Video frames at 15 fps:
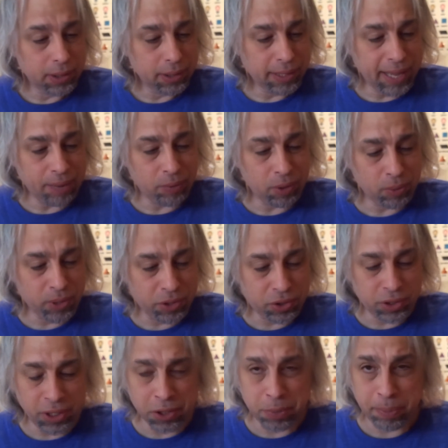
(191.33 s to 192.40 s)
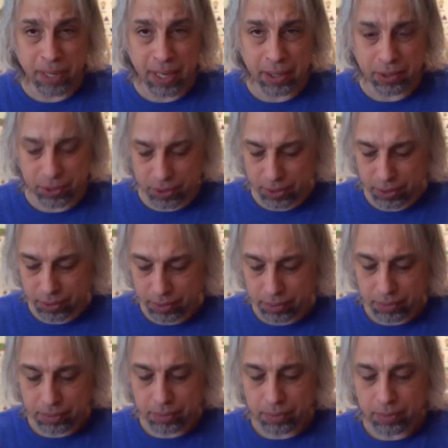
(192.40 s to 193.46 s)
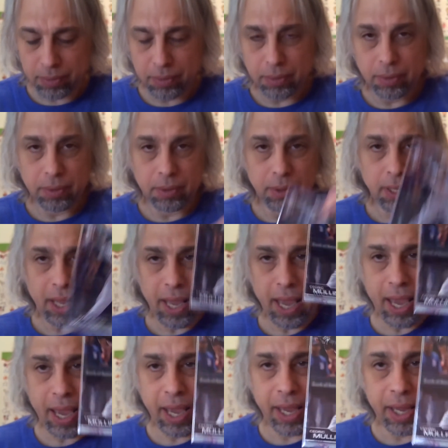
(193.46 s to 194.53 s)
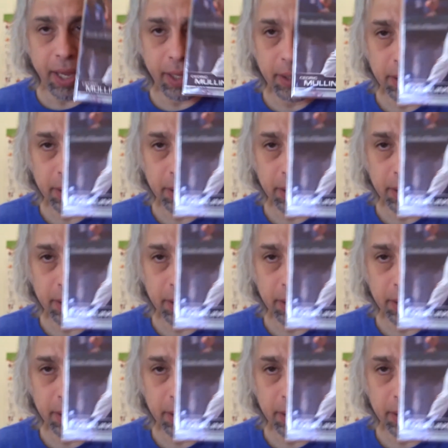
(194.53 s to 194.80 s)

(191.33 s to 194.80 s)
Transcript: that one was $6. A